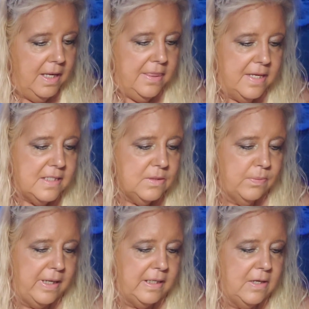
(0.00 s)
This
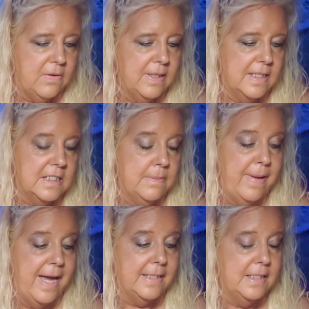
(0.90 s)
week, you can
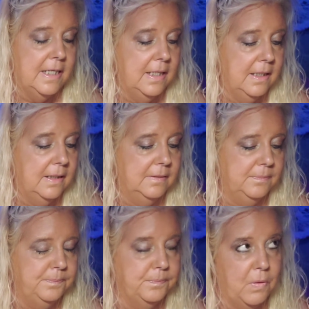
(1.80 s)
expect,
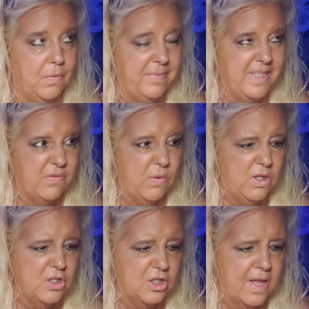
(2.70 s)
it's
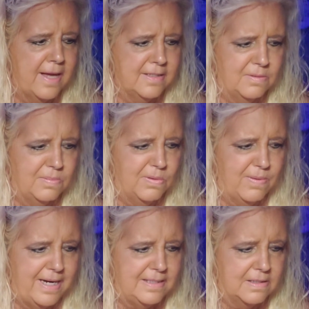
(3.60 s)
4th of July, so
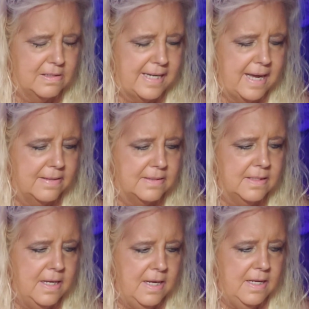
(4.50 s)
parades, cookouts,
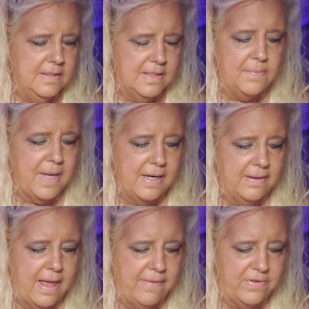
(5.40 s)
some kind
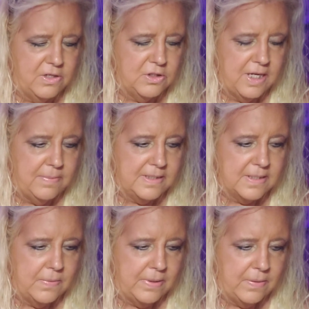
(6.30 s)
of live
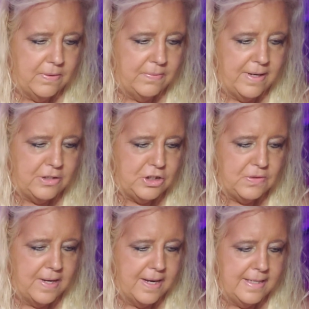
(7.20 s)
entertainment's going on around
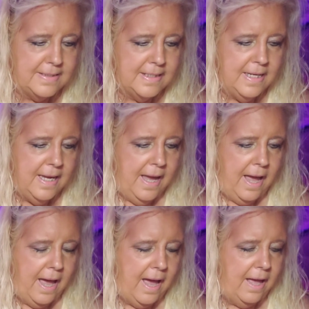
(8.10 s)
you guys.
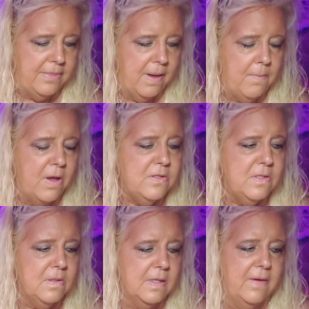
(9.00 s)
I'm
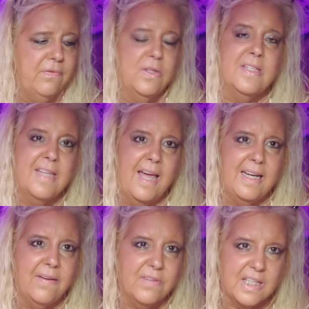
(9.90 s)
also looking for the
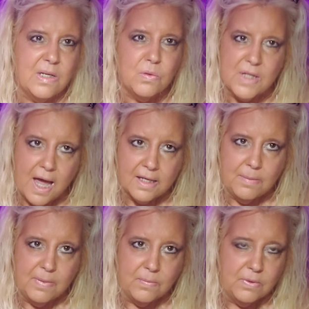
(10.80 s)
signing of a legal
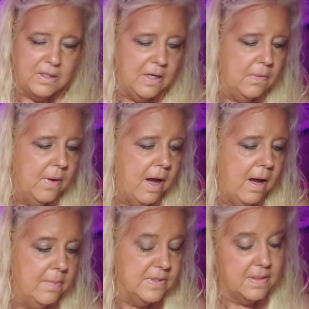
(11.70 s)
document with you.
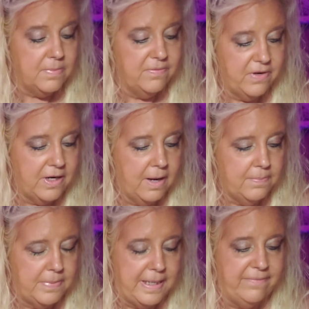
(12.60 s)
Something very
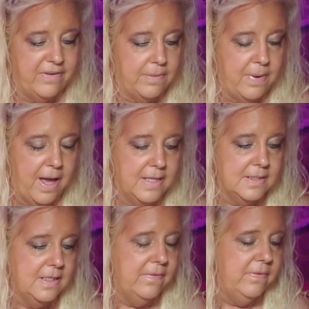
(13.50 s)
upbeat, very
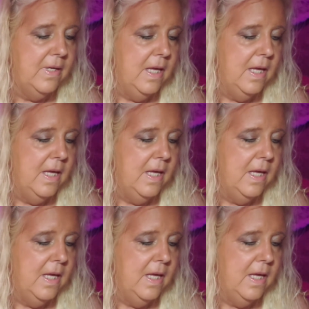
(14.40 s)
positive.